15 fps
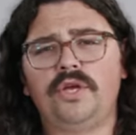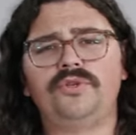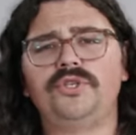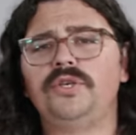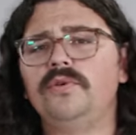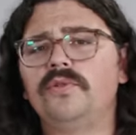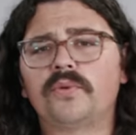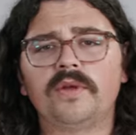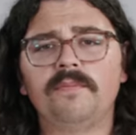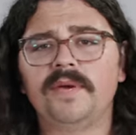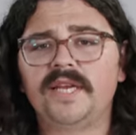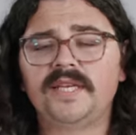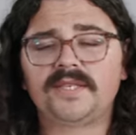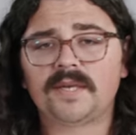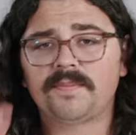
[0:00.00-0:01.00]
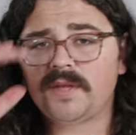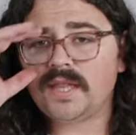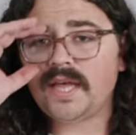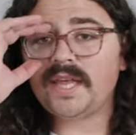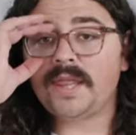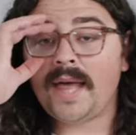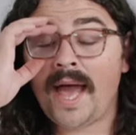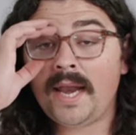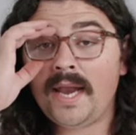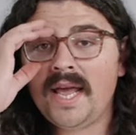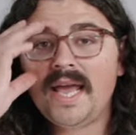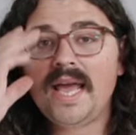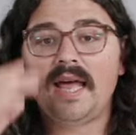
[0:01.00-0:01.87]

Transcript: you know, 2-3 minutes, something like that.